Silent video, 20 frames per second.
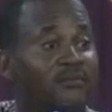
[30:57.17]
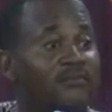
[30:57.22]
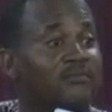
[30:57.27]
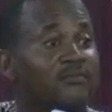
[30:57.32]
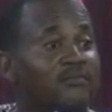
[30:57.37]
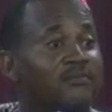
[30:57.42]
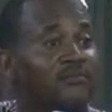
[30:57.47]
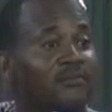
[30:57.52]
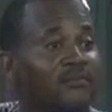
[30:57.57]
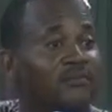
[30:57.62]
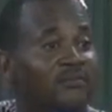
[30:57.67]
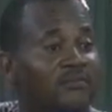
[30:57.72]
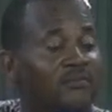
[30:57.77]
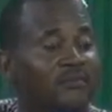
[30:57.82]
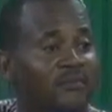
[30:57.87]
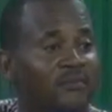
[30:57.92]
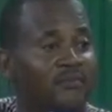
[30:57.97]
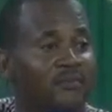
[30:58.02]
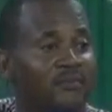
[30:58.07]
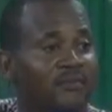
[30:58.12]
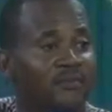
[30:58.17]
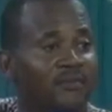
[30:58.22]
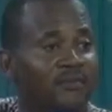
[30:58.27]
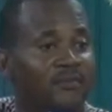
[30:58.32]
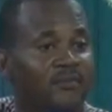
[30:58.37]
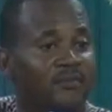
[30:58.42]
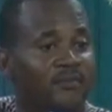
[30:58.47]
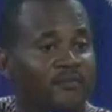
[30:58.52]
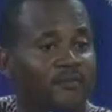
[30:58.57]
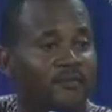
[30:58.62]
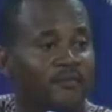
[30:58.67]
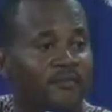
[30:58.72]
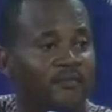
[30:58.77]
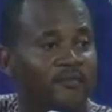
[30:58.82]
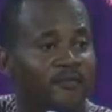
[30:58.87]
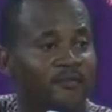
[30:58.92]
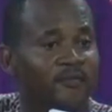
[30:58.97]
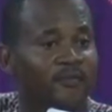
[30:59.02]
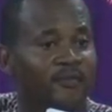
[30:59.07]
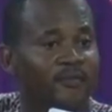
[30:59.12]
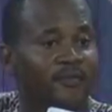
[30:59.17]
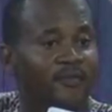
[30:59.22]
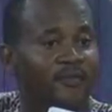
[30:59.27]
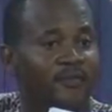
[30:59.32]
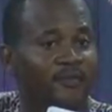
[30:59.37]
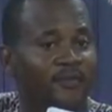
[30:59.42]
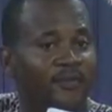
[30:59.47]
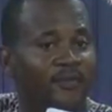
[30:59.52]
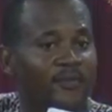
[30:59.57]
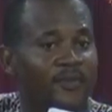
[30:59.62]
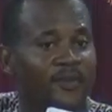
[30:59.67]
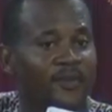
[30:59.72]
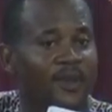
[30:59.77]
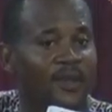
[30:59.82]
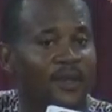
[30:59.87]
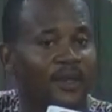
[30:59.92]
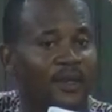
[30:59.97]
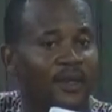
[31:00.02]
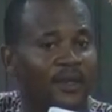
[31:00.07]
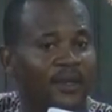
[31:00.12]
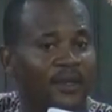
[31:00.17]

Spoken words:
No one is speaking in this clip.